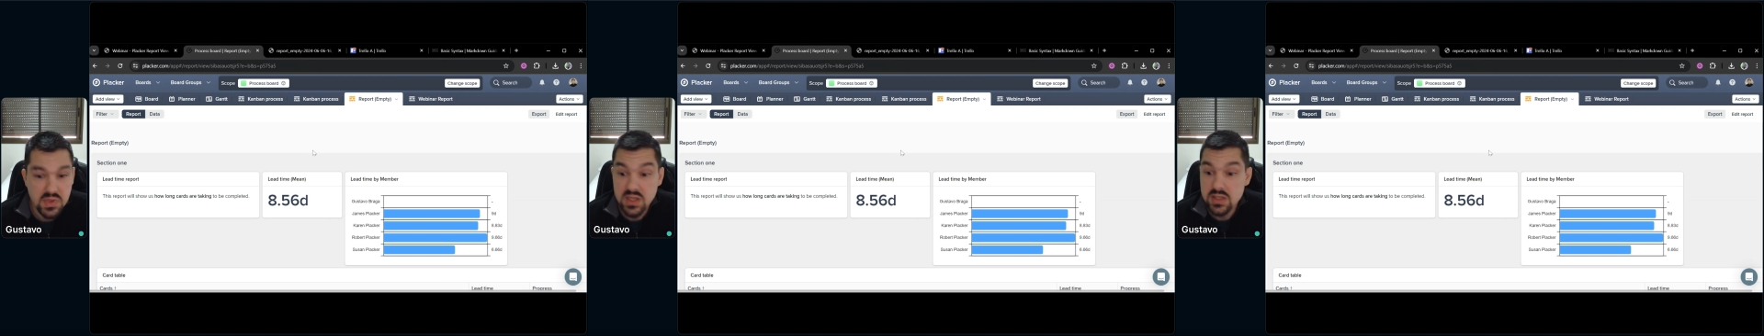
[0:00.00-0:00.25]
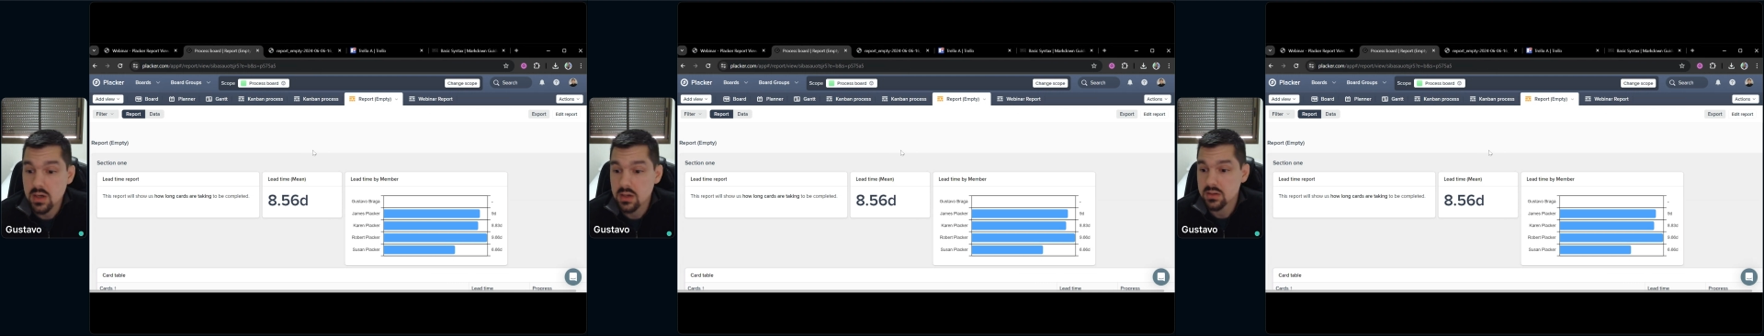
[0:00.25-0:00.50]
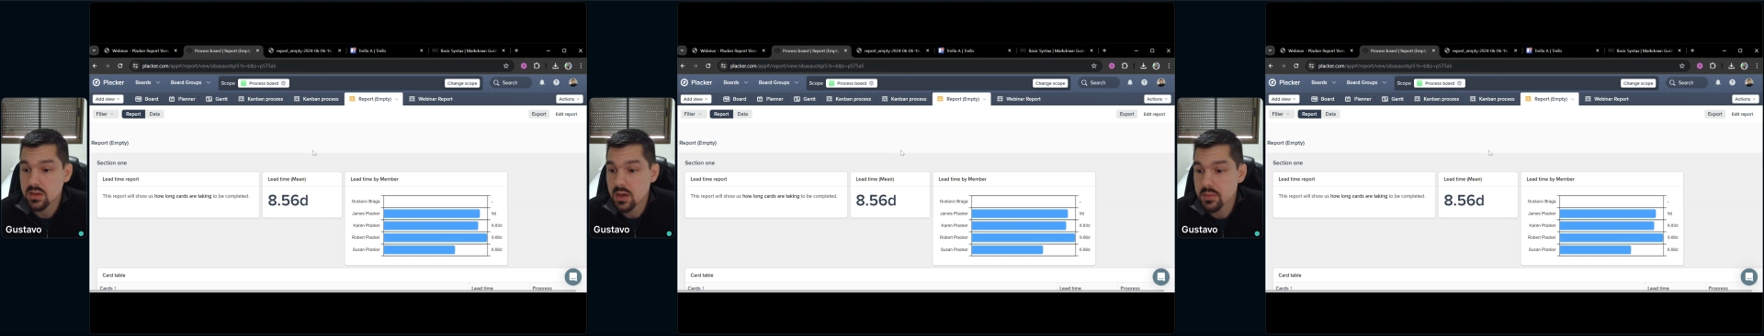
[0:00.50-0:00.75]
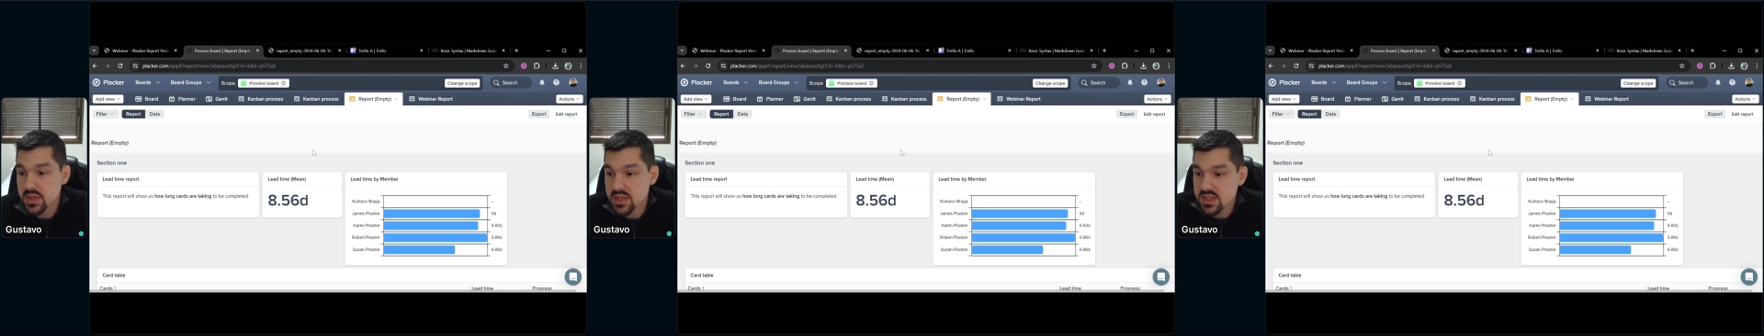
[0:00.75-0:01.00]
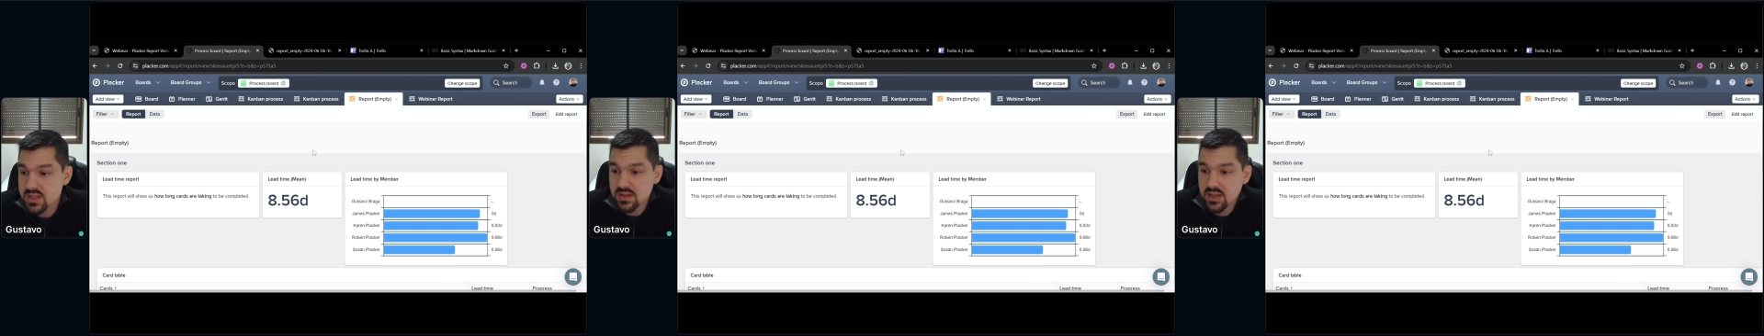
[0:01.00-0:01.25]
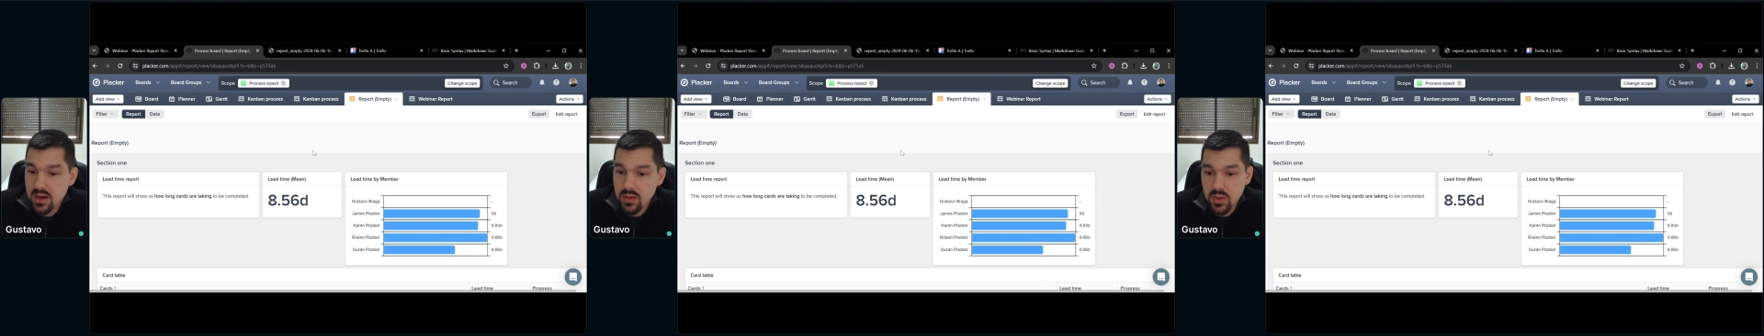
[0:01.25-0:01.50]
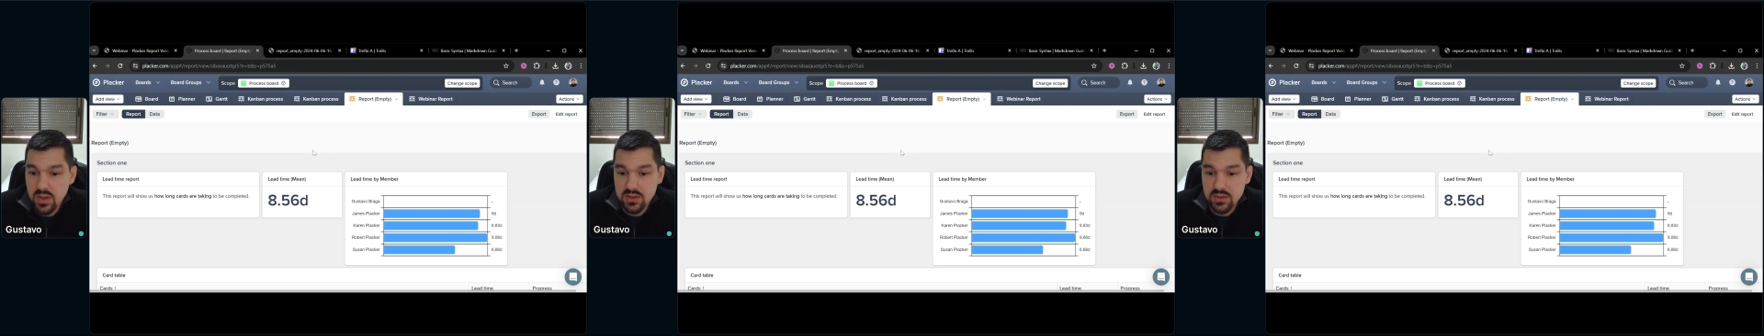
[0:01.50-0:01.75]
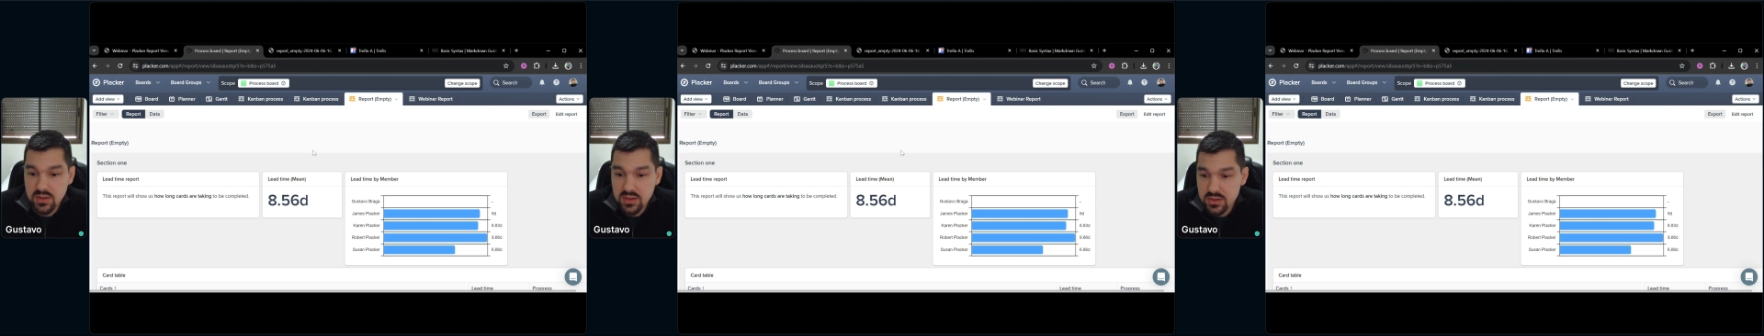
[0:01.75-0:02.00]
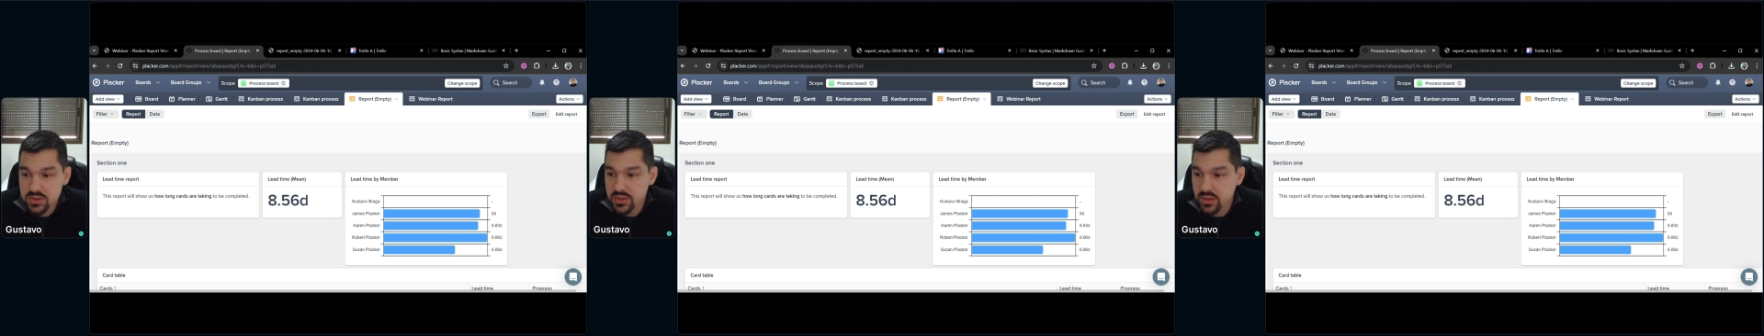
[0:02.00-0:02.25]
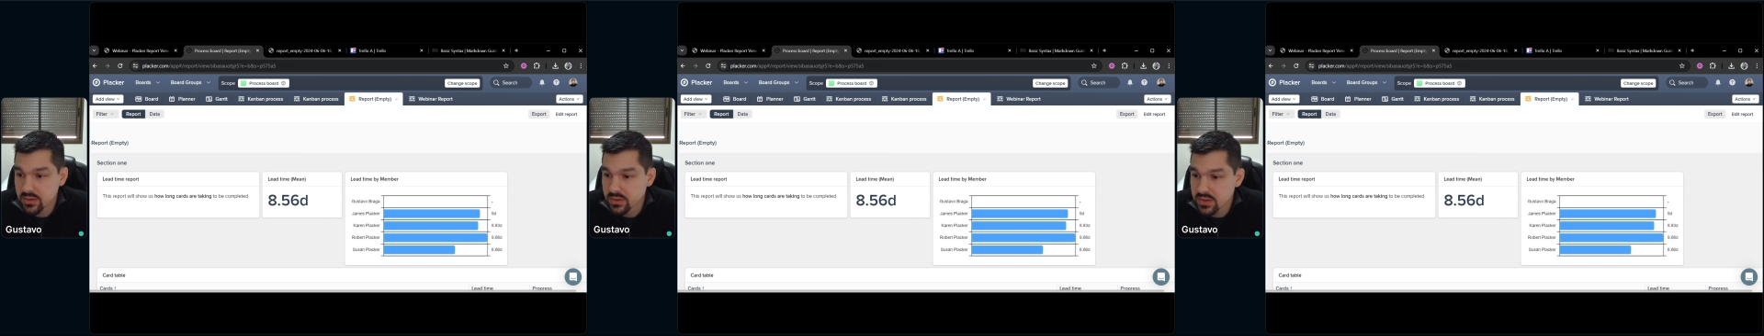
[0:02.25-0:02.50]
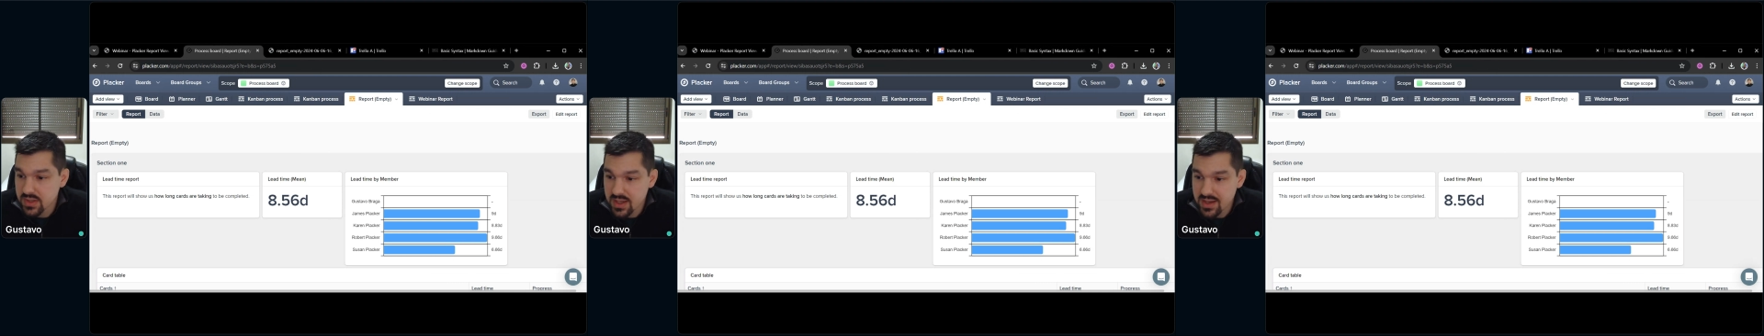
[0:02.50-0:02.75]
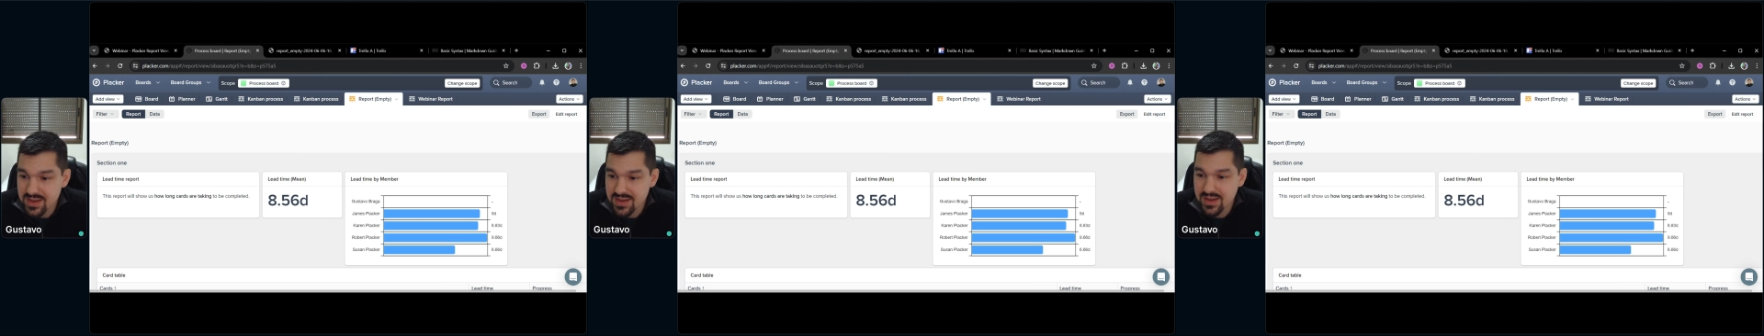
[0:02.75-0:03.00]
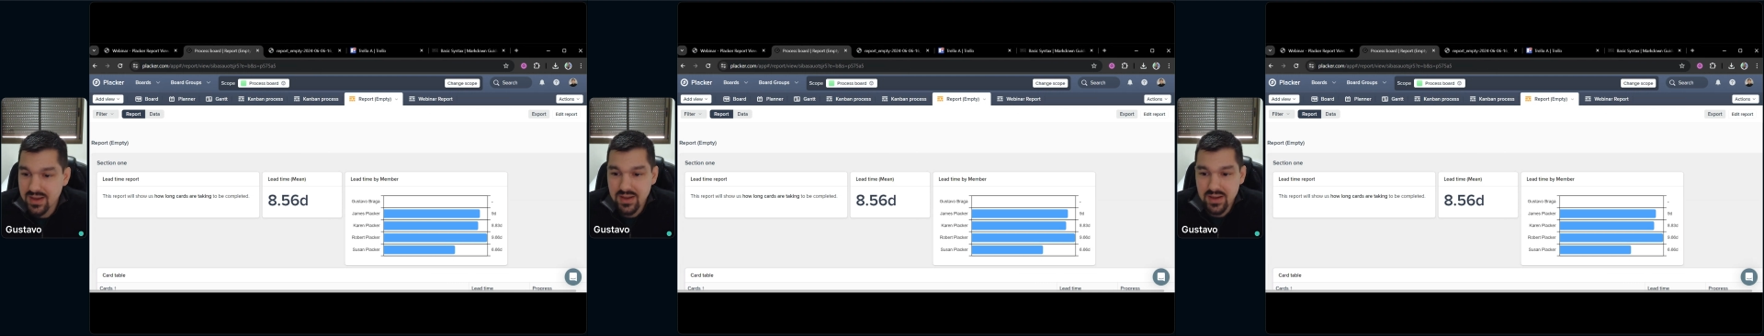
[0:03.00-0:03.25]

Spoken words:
these are the topics that I wanted to show you today.